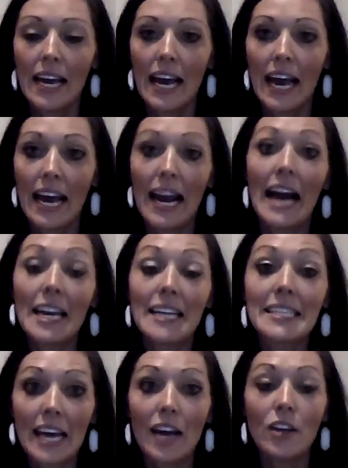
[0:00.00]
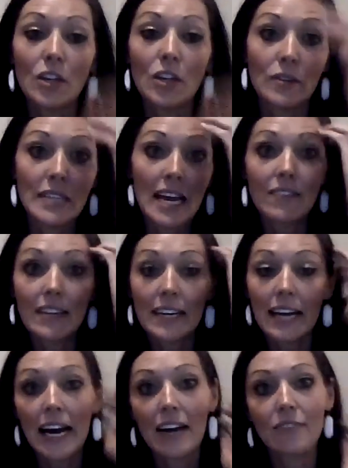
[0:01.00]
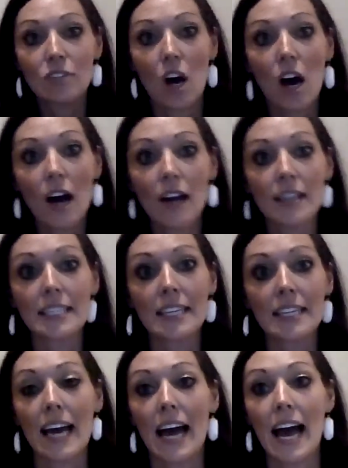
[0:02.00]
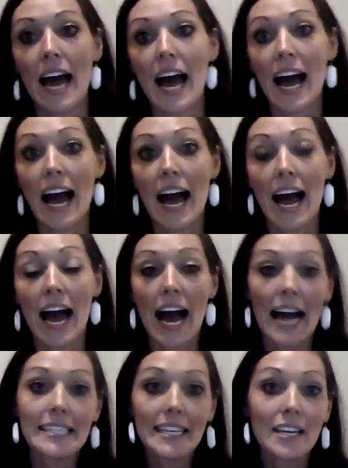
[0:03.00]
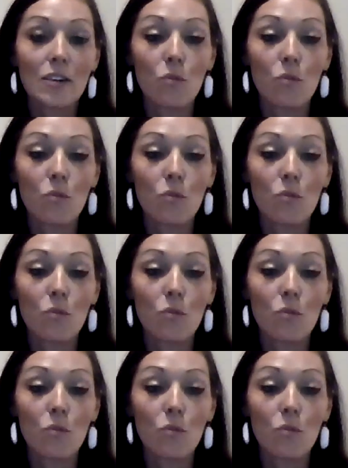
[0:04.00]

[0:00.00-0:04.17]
And I can tell you, David and I have talked, I didn't